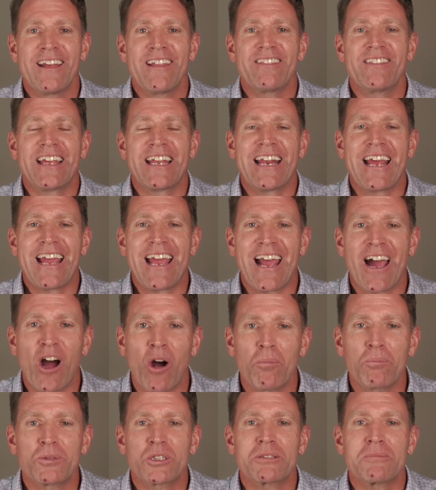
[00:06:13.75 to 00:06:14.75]
that
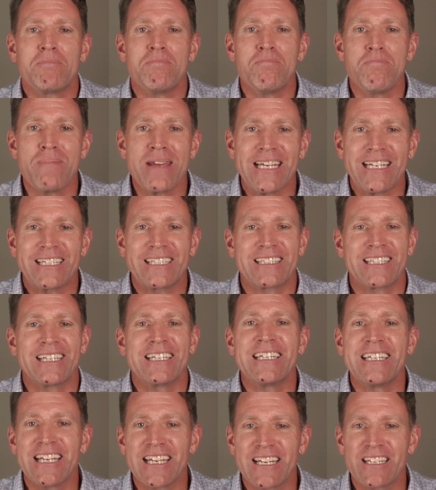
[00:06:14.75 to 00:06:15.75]
helps meet the
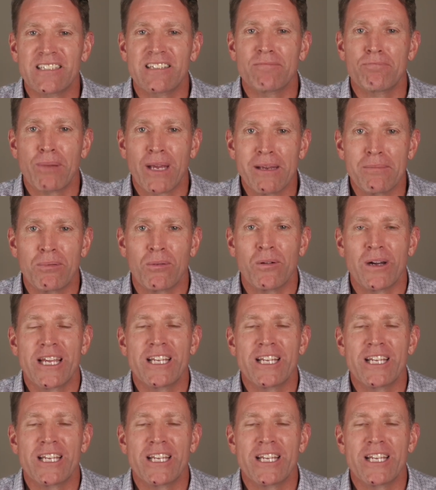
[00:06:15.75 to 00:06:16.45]
needs of people.